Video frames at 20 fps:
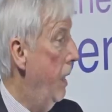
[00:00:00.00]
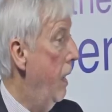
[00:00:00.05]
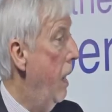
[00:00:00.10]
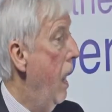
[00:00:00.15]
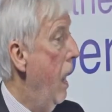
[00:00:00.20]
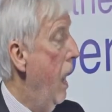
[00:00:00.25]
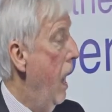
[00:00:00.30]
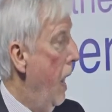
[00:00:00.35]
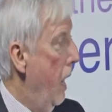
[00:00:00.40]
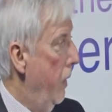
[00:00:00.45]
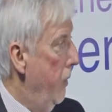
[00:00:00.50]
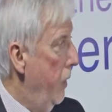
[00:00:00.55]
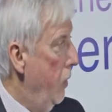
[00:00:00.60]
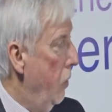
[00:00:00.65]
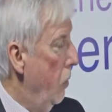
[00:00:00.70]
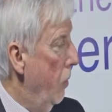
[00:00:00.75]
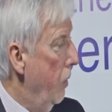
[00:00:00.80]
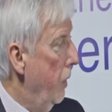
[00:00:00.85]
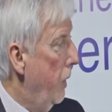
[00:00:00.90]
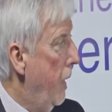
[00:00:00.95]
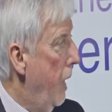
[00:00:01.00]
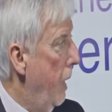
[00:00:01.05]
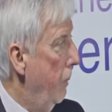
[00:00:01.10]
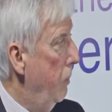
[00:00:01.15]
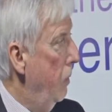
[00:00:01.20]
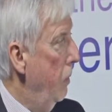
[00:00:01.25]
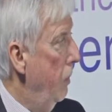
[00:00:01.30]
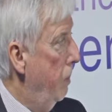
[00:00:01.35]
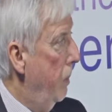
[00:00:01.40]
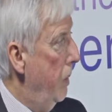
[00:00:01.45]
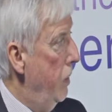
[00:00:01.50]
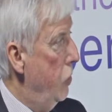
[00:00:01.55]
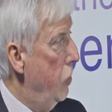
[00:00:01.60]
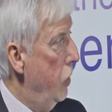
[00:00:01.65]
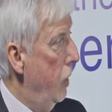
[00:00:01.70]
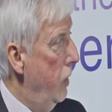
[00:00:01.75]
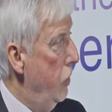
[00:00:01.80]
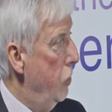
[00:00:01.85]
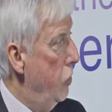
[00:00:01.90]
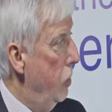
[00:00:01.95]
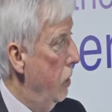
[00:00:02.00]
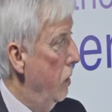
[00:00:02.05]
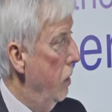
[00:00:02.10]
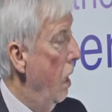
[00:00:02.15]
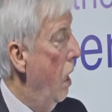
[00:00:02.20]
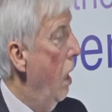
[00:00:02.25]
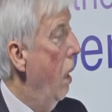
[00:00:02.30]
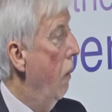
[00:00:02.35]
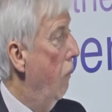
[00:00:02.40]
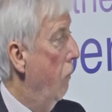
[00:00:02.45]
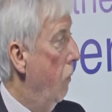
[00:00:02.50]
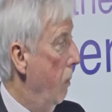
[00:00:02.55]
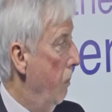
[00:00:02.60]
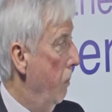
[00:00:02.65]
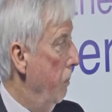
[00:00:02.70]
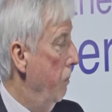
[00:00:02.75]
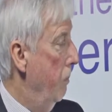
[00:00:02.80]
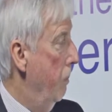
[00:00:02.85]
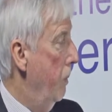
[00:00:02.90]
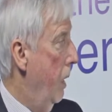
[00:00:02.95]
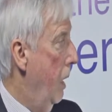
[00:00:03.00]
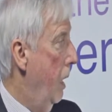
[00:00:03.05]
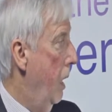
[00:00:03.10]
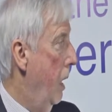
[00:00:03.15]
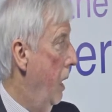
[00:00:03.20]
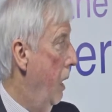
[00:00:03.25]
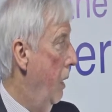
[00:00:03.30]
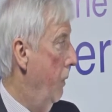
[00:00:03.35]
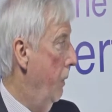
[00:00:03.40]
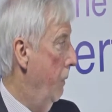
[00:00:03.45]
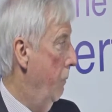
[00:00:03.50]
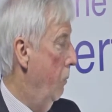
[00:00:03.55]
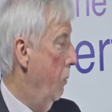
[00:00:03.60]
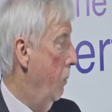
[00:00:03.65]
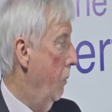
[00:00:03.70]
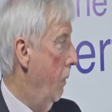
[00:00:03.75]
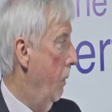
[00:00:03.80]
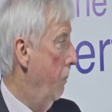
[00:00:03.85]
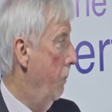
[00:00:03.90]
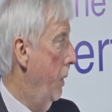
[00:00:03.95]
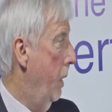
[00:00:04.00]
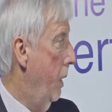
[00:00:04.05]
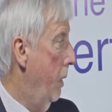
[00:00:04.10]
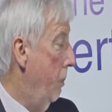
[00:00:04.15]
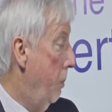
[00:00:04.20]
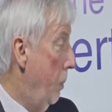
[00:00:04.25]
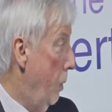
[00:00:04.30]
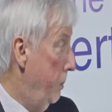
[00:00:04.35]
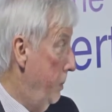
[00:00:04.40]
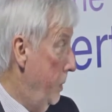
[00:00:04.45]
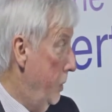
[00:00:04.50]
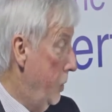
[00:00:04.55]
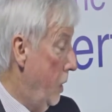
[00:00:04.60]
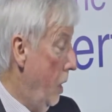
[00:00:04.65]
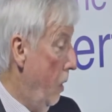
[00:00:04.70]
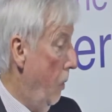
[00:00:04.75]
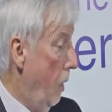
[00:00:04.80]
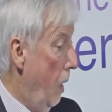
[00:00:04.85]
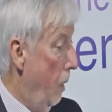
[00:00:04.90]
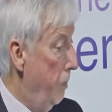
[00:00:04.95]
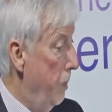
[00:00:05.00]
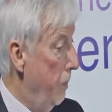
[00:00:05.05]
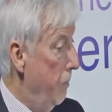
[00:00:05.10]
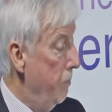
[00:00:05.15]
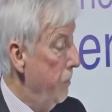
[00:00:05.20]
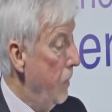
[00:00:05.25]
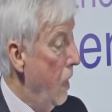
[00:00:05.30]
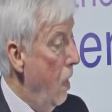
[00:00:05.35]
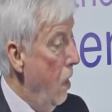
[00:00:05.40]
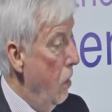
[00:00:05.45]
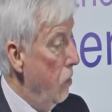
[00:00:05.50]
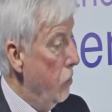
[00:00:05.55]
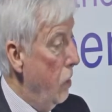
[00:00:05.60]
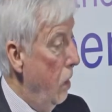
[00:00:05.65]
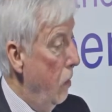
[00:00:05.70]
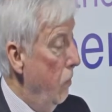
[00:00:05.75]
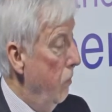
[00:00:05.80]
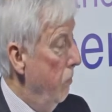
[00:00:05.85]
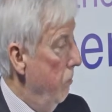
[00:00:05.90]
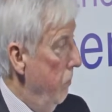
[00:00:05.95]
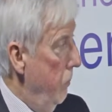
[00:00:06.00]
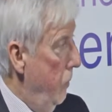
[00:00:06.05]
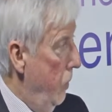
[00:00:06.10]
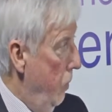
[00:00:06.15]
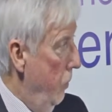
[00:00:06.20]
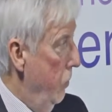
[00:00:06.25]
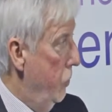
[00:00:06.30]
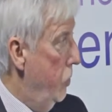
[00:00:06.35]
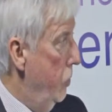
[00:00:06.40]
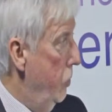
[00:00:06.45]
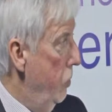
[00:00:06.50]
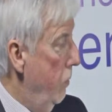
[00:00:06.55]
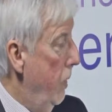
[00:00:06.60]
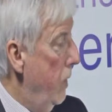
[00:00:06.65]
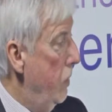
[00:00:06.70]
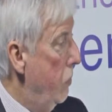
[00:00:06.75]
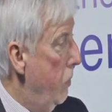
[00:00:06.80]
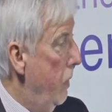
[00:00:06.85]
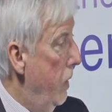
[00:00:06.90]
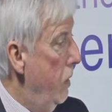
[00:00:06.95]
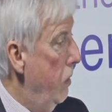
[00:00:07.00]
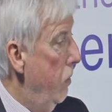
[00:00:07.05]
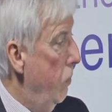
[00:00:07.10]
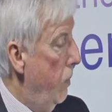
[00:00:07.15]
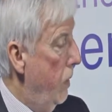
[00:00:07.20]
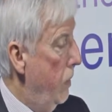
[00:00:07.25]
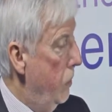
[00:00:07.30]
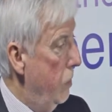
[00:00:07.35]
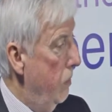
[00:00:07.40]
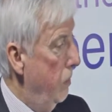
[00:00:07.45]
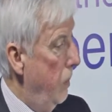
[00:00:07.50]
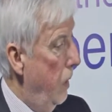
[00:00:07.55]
it, and then you've got the capital appreciation from where the properties go up. So you've got the 2, rent to rent, rent to